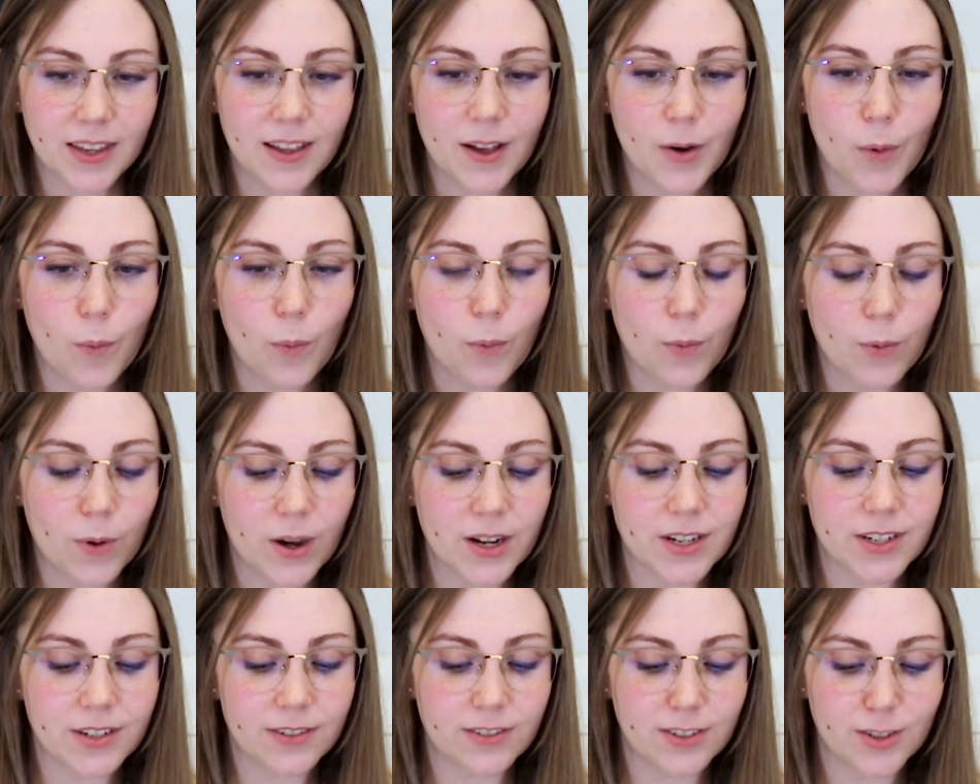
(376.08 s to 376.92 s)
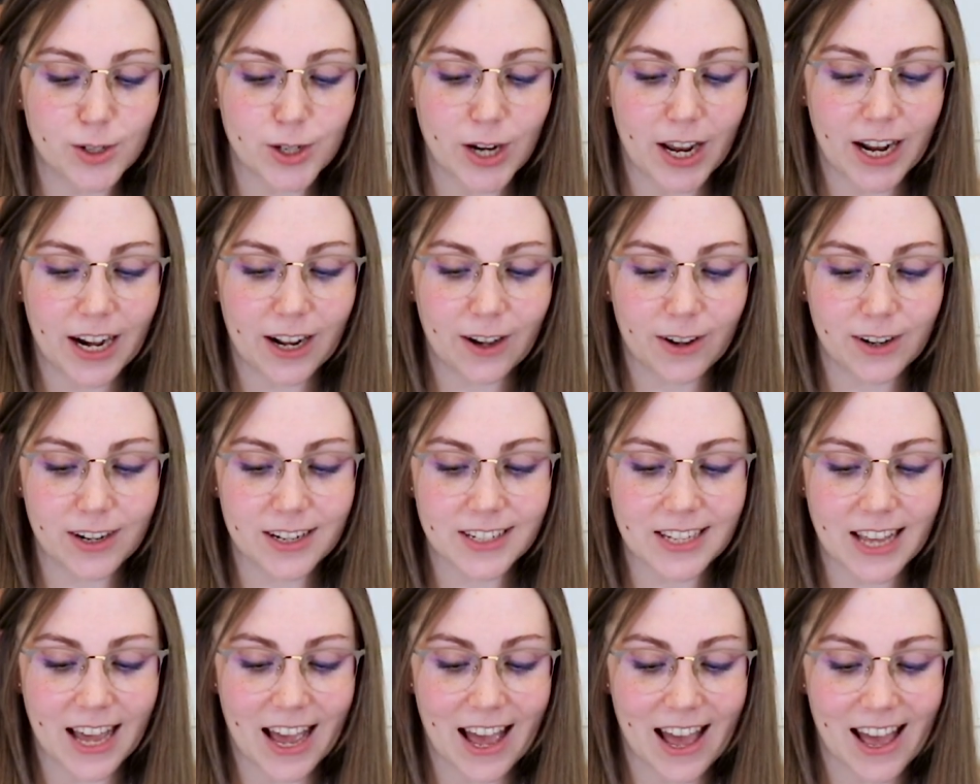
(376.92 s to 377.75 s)
Wonderful shading on his
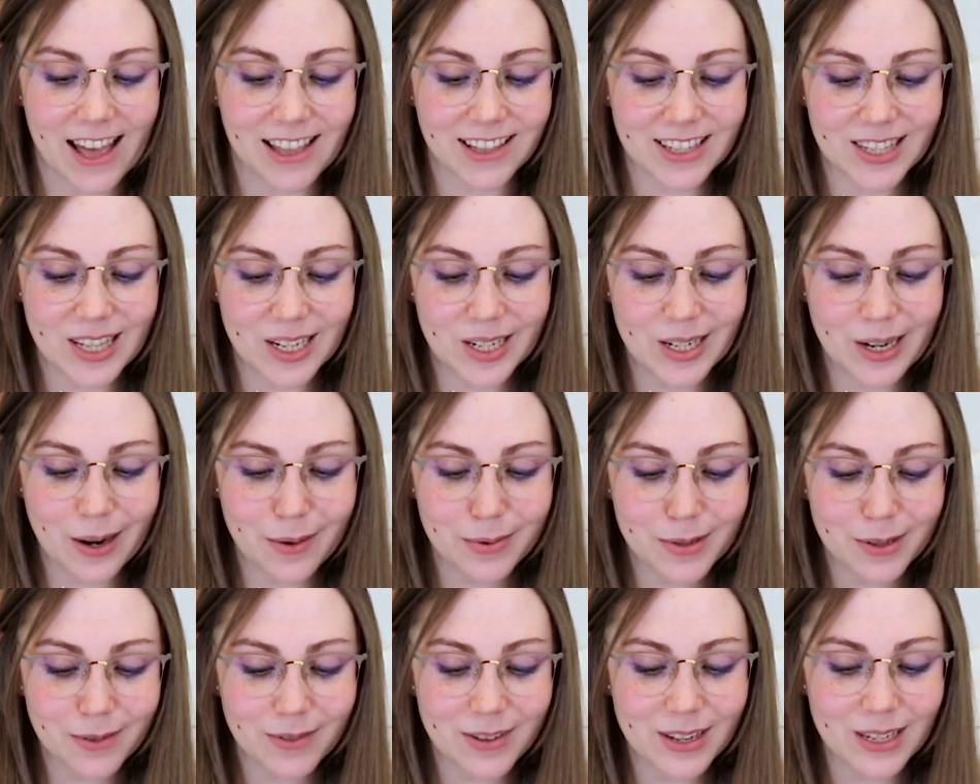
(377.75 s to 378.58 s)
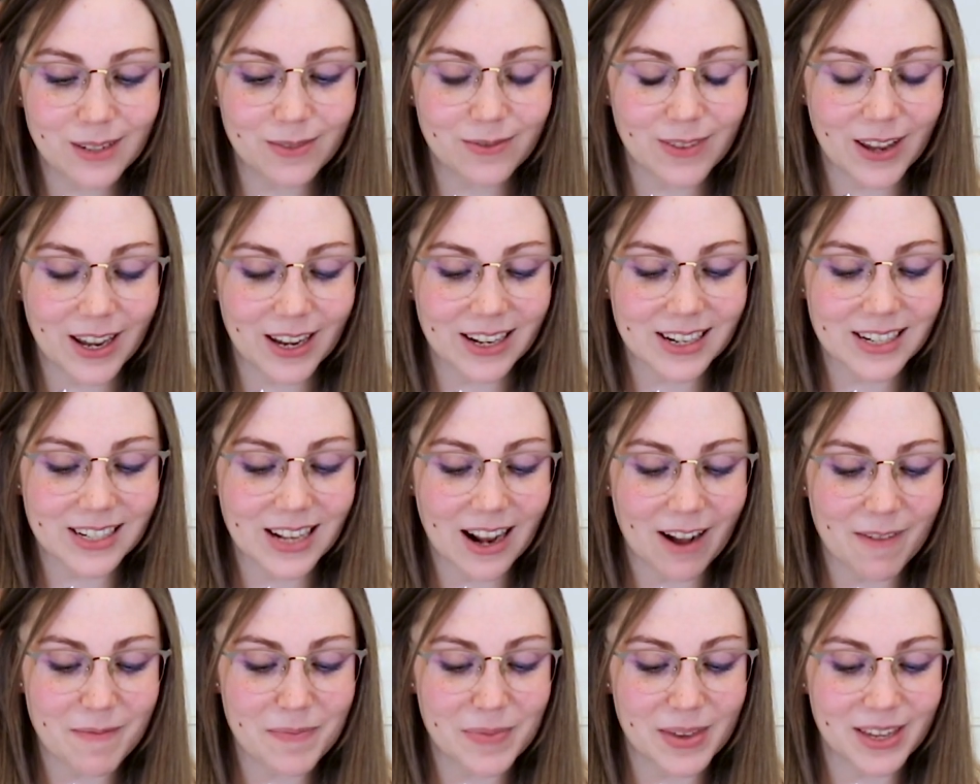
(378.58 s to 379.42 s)
hands. The tips of his fingers
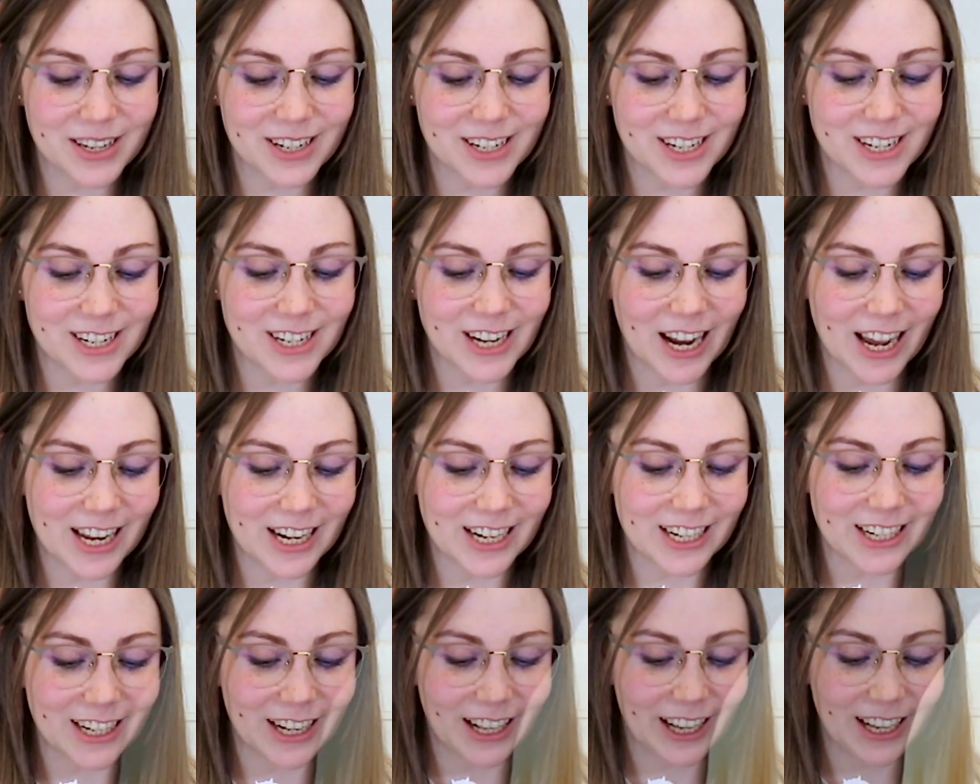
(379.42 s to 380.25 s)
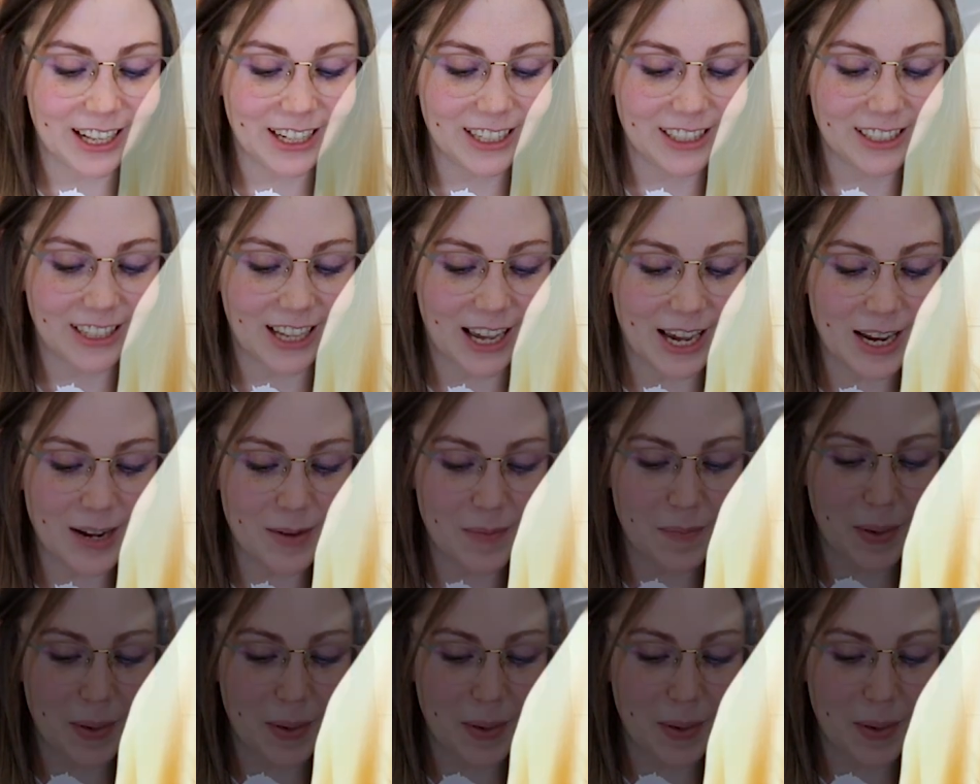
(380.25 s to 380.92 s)
have been shaded like a light